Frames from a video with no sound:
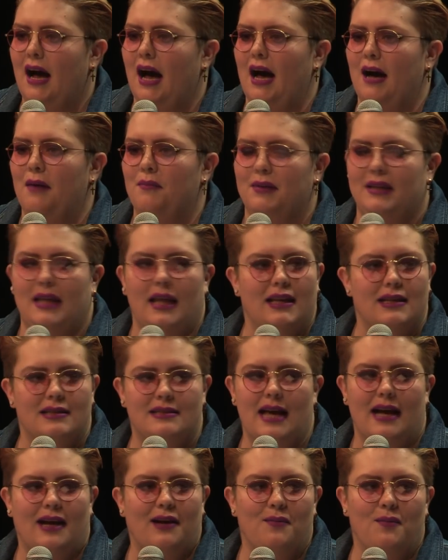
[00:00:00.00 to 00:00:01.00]
Um, but then the
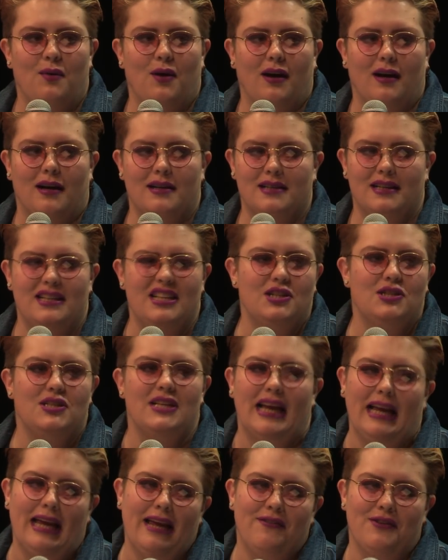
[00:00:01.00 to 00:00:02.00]
second one, because I just
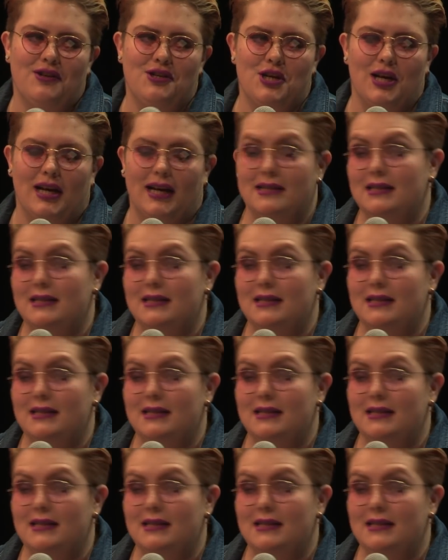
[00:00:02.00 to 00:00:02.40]
didn't give a shit,